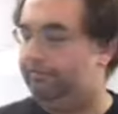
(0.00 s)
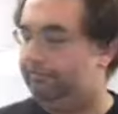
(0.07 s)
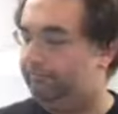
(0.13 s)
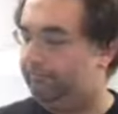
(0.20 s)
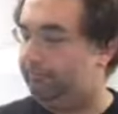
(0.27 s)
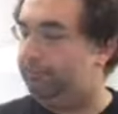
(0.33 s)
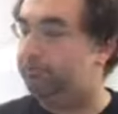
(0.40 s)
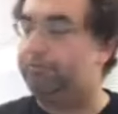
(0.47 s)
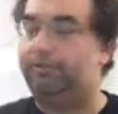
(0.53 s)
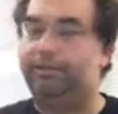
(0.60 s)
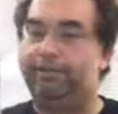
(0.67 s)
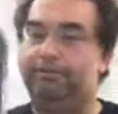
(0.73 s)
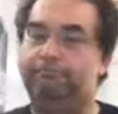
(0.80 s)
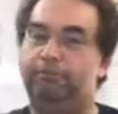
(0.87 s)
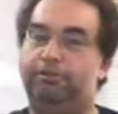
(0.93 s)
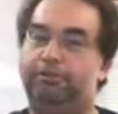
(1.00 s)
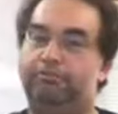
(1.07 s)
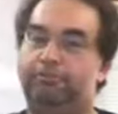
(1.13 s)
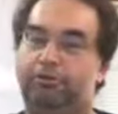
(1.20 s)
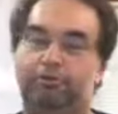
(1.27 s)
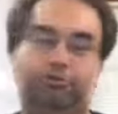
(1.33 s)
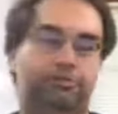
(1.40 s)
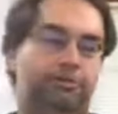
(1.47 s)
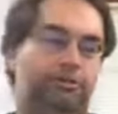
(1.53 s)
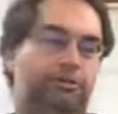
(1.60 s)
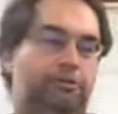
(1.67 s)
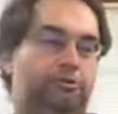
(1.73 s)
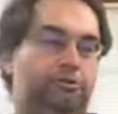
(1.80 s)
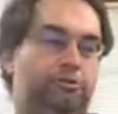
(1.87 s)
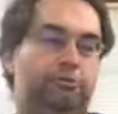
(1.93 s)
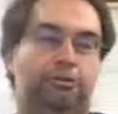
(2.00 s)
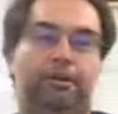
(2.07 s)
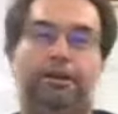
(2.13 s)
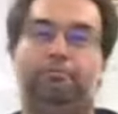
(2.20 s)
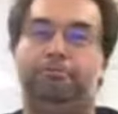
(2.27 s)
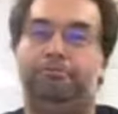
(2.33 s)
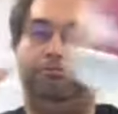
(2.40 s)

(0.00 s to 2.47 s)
First, we're going to put some Coke Zero into a cup.